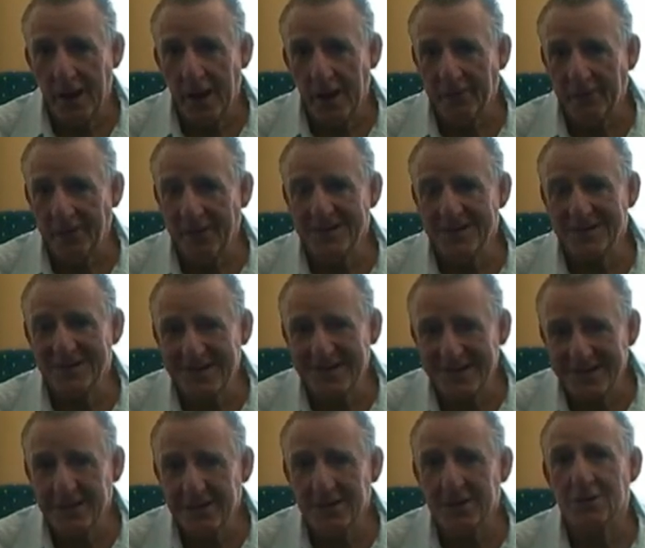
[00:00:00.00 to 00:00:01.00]
The
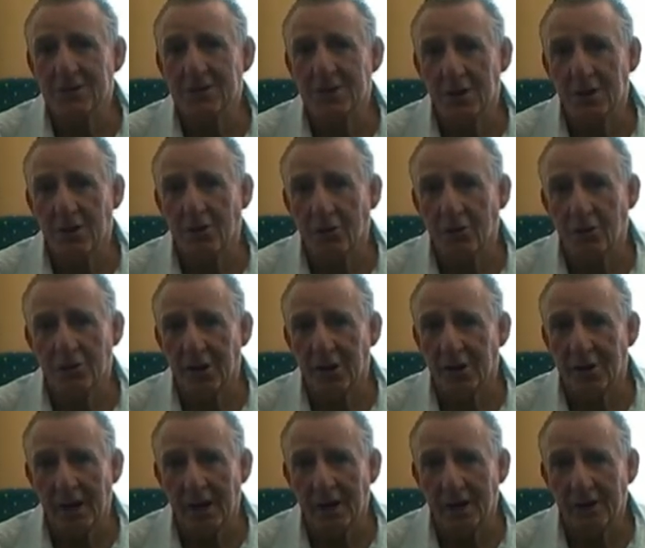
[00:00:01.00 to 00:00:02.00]
assistance that
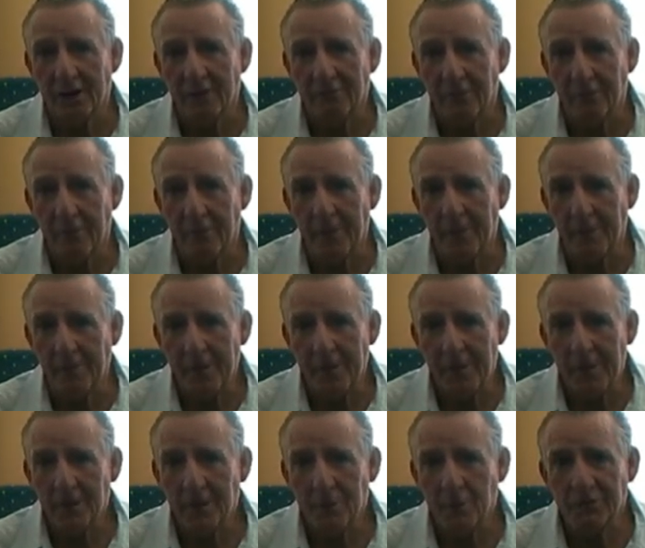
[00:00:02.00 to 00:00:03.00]
you get from
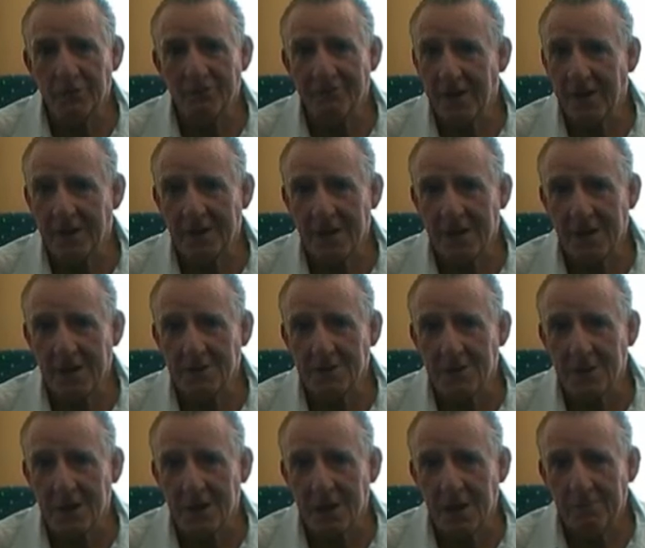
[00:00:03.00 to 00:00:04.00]
them was
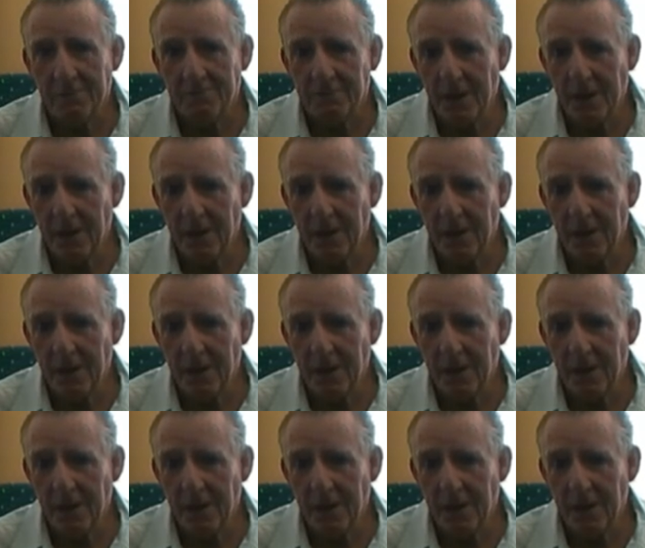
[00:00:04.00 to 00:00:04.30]
fantastic.